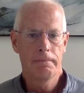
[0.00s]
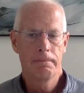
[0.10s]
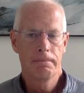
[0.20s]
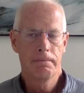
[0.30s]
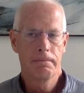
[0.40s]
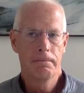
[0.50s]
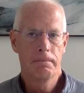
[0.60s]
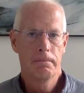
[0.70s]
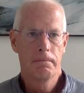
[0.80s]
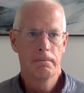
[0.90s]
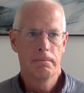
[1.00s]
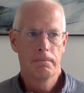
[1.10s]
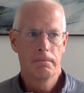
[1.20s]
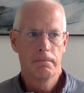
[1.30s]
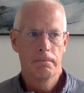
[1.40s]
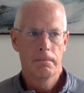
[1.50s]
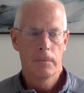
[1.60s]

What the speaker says: Nothing is said.